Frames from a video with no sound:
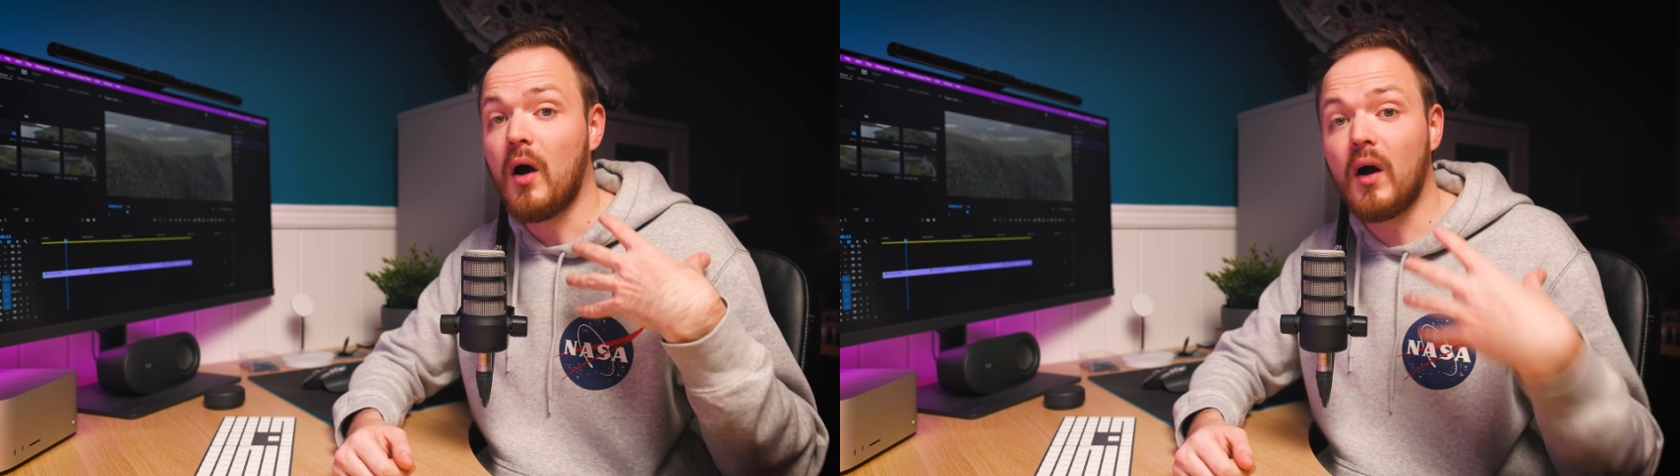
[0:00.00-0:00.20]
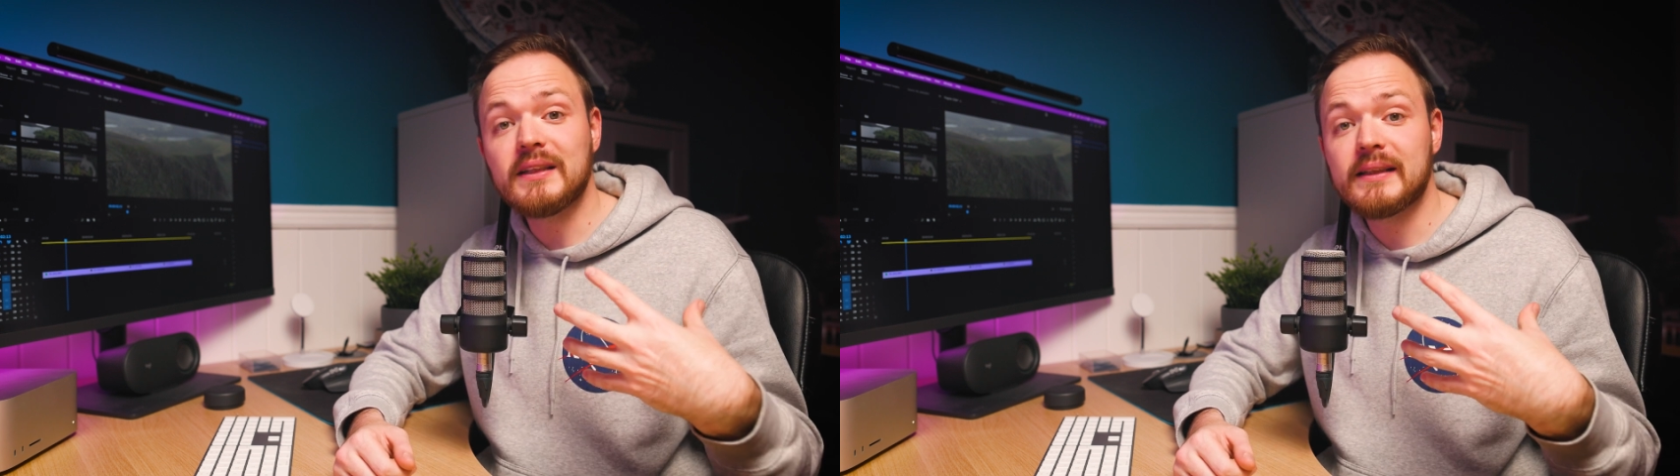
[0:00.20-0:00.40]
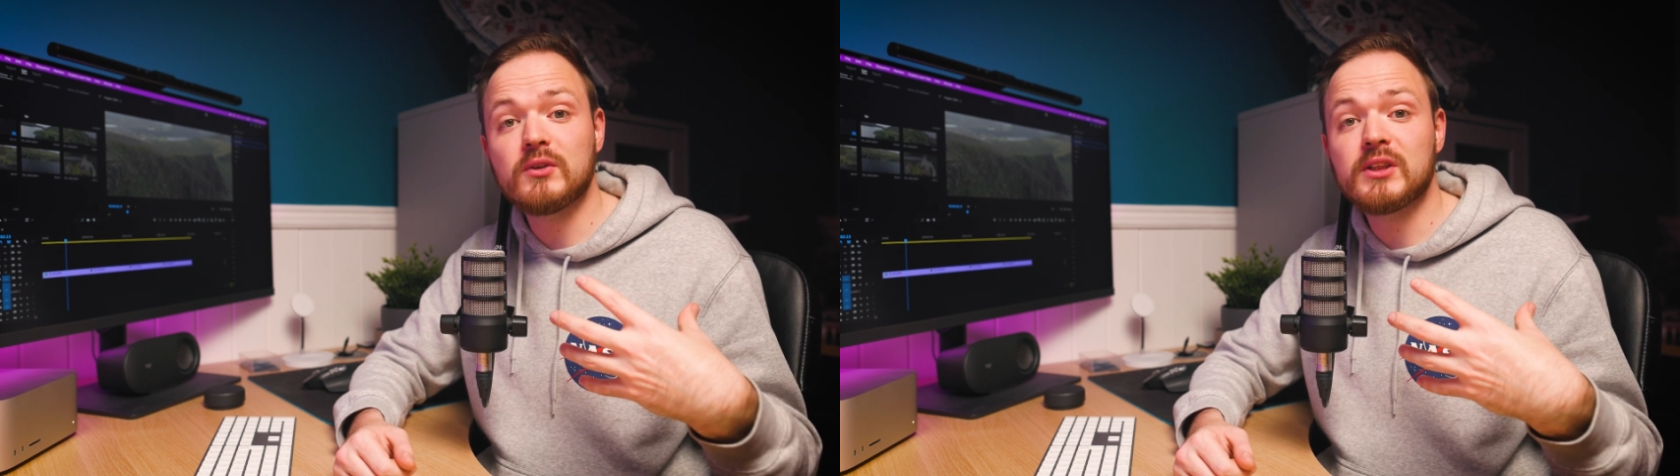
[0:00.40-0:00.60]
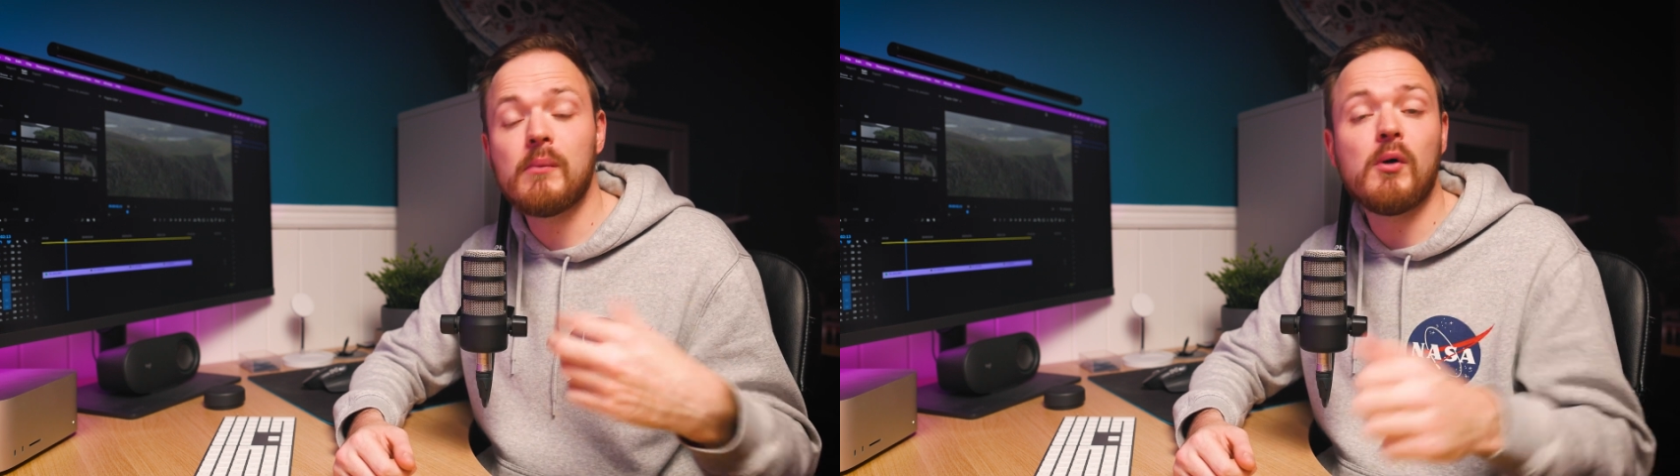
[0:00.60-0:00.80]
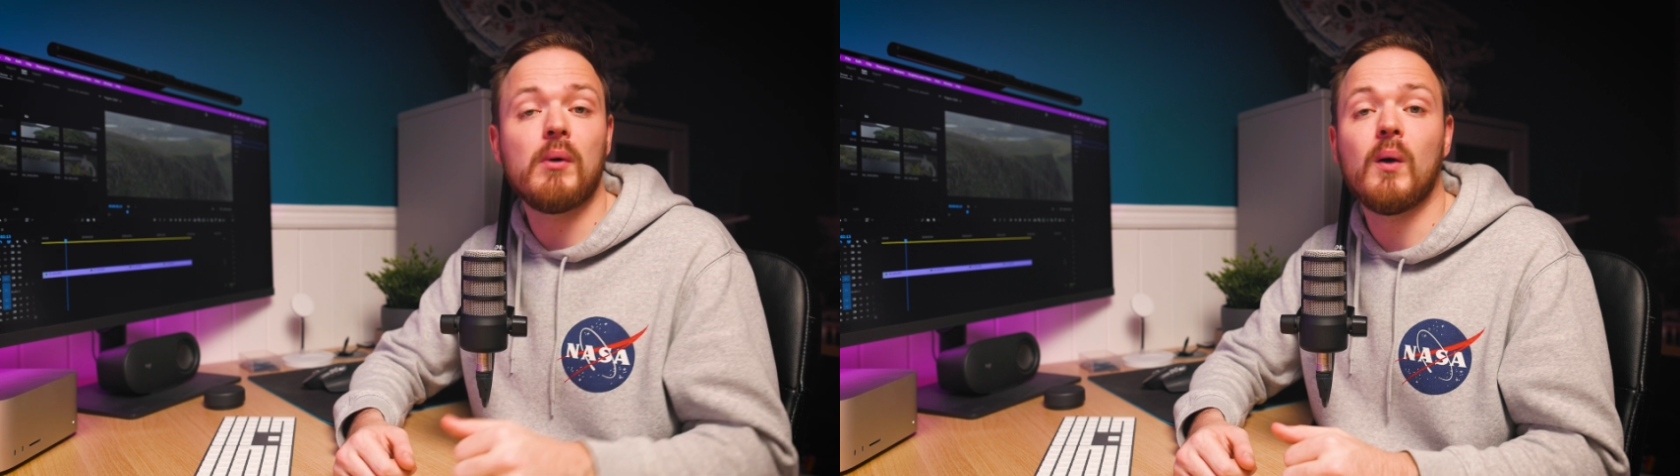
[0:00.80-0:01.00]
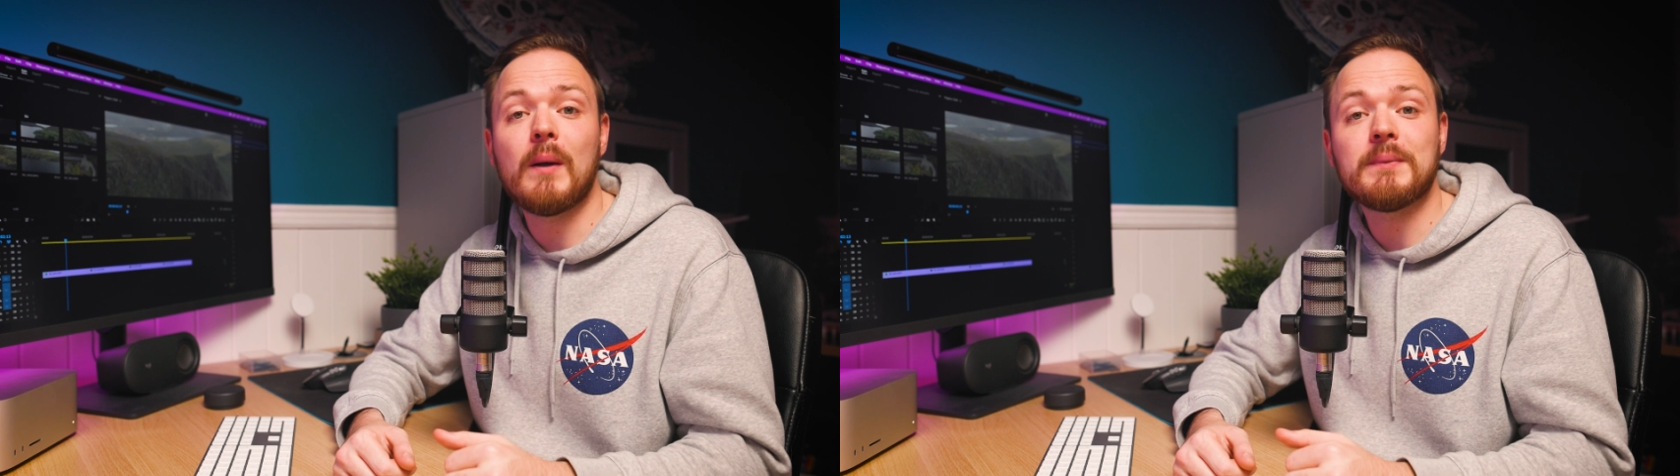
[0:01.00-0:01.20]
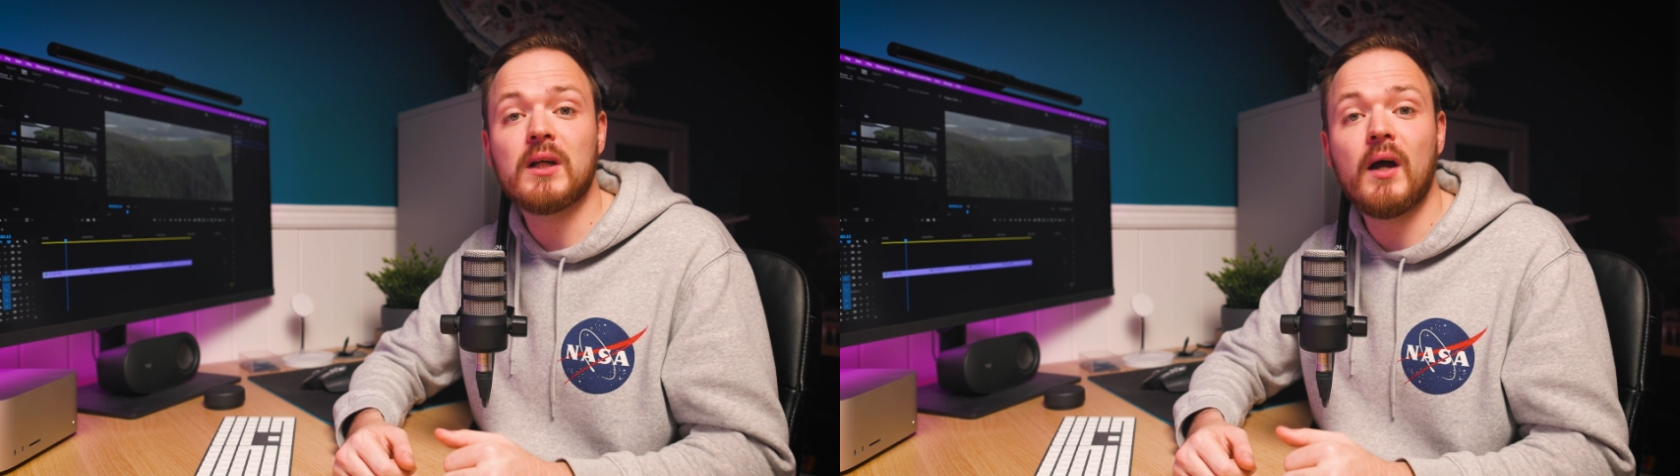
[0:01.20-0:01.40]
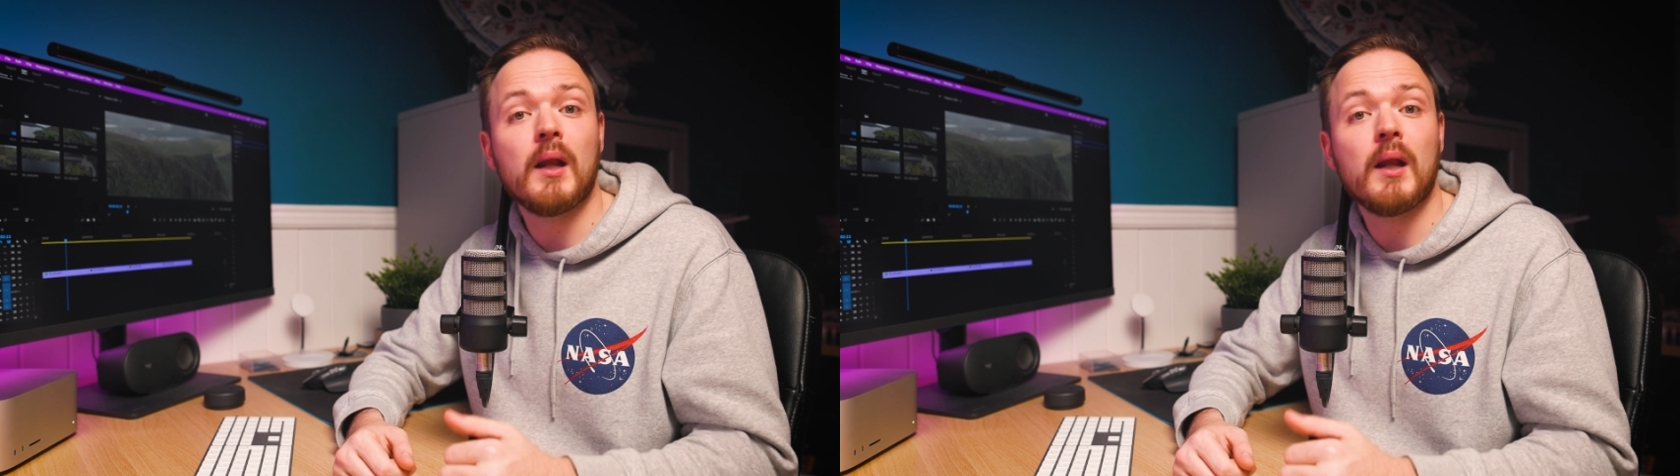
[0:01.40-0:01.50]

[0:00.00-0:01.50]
I sell some on my website,